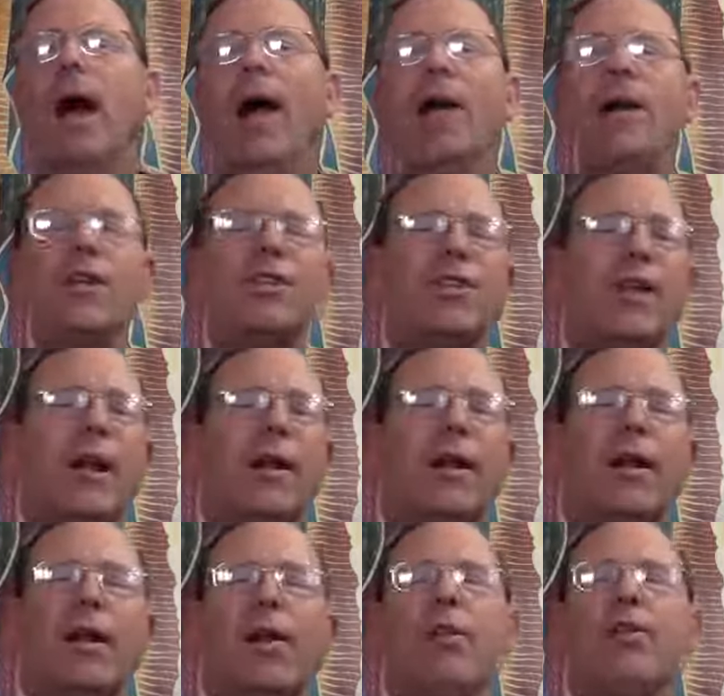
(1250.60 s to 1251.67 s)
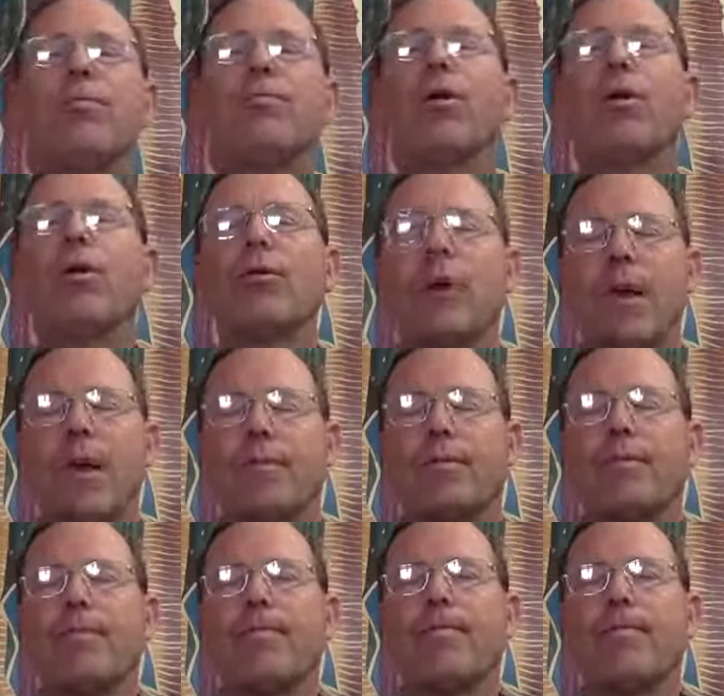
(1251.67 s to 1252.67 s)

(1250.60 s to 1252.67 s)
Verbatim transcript: I initiated a new program.